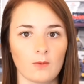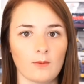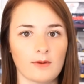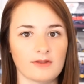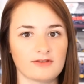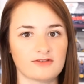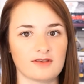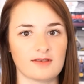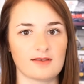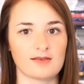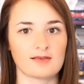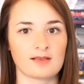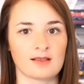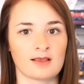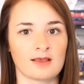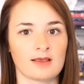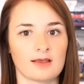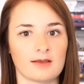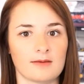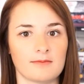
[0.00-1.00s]
which is
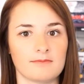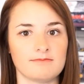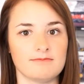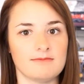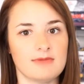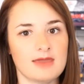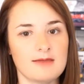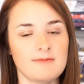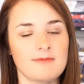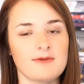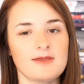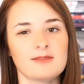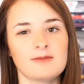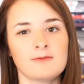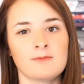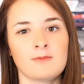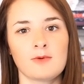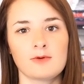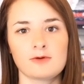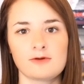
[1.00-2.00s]
maybe
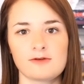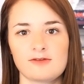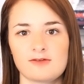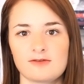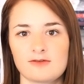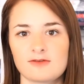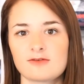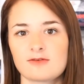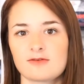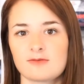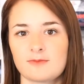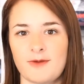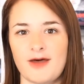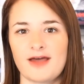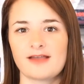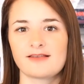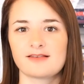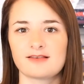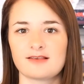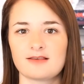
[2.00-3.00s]
the most
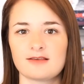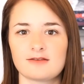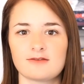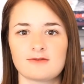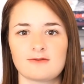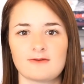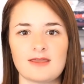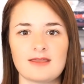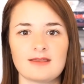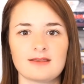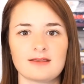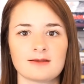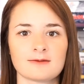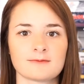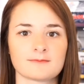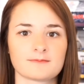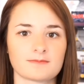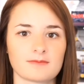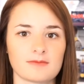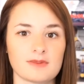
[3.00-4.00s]
spiciest thing,
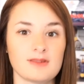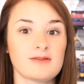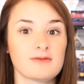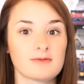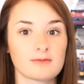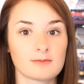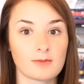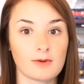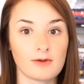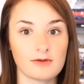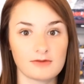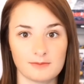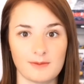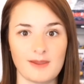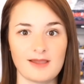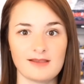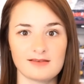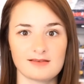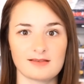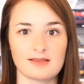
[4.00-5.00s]
most
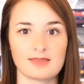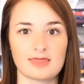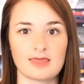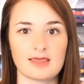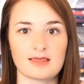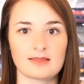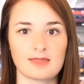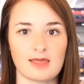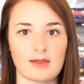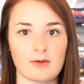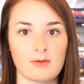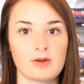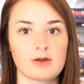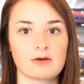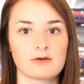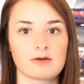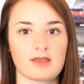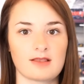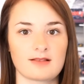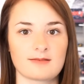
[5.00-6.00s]
spicy thing that
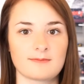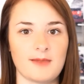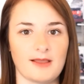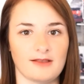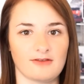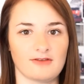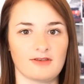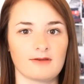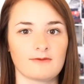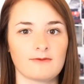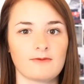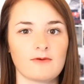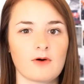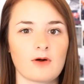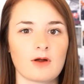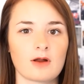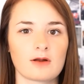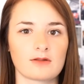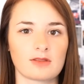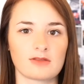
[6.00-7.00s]
we are expecting
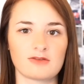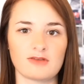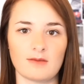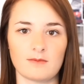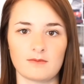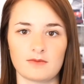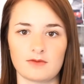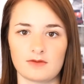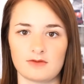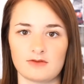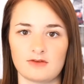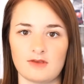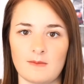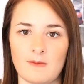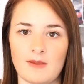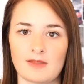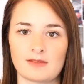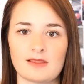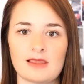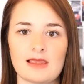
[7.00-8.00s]
for the
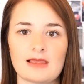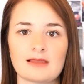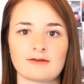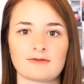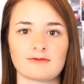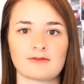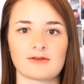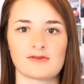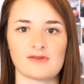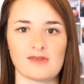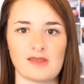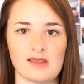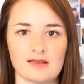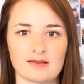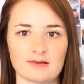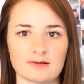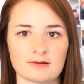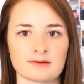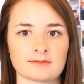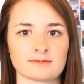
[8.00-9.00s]
championship at the end of the
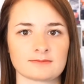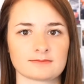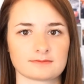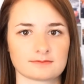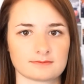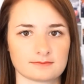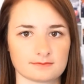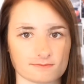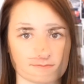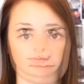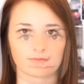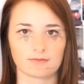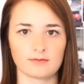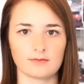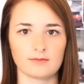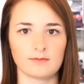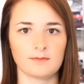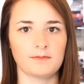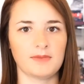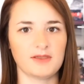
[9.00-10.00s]
season.
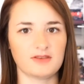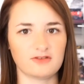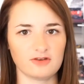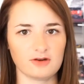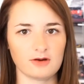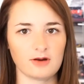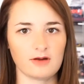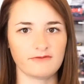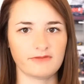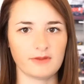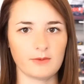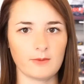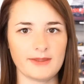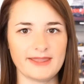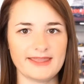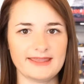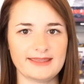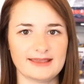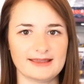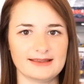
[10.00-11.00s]
Picture of the
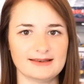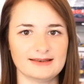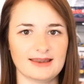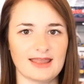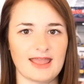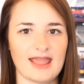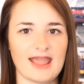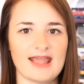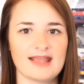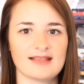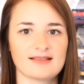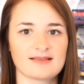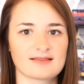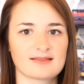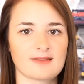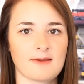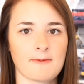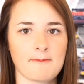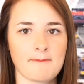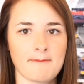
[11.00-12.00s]
weekend
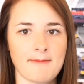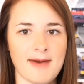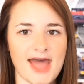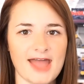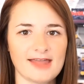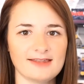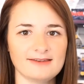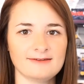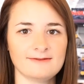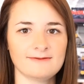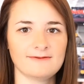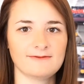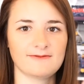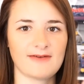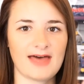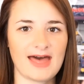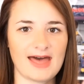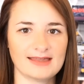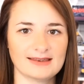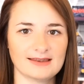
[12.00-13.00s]
is the man
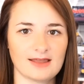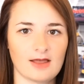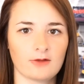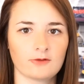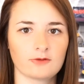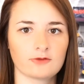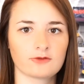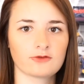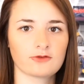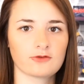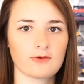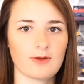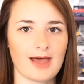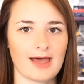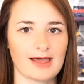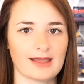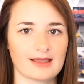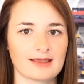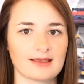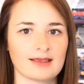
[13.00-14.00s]
fan on
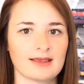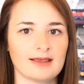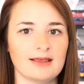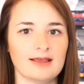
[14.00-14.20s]
track.